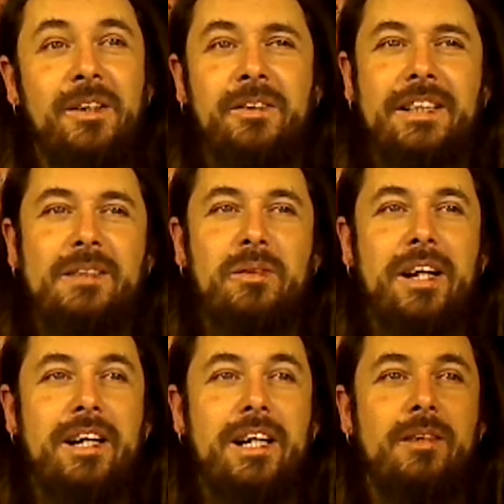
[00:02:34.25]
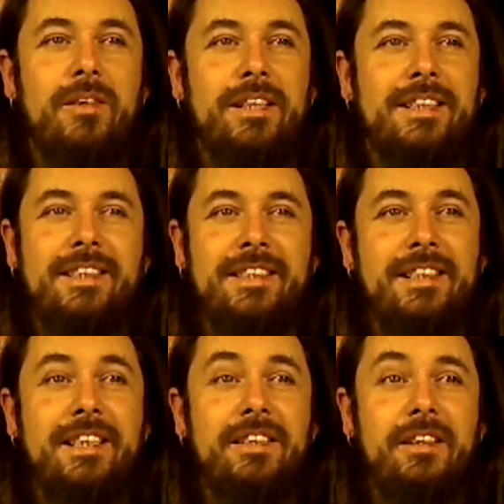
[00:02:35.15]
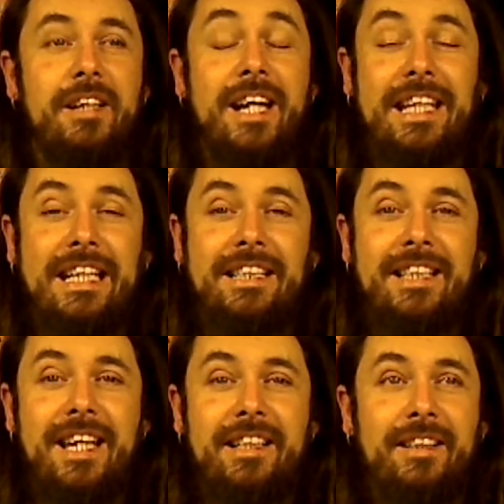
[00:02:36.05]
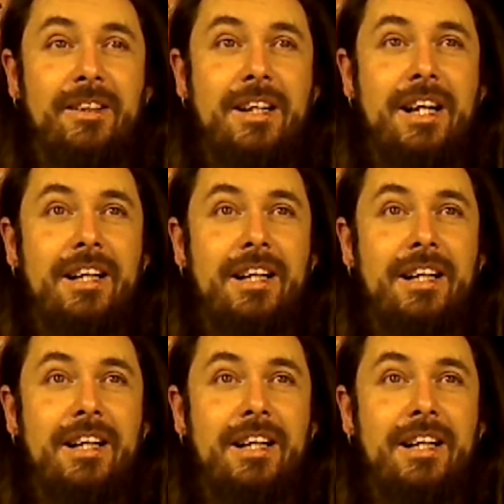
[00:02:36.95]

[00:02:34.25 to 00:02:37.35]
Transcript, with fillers: Oh, this one, I kind of want this as a t-shirt. I can't say it, though.